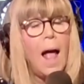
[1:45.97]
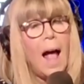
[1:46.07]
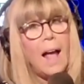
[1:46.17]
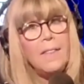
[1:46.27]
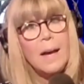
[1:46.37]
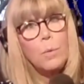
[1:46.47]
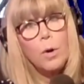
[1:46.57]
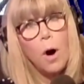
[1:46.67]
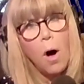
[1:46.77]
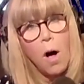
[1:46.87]
And they
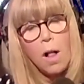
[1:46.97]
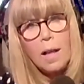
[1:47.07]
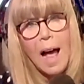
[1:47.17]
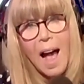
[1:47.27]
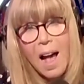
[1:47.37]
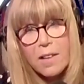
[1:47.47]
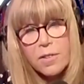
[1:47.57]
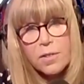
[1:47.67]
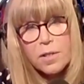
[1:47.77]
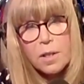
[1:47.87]
were all
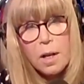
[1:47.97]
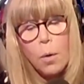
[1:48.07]
asked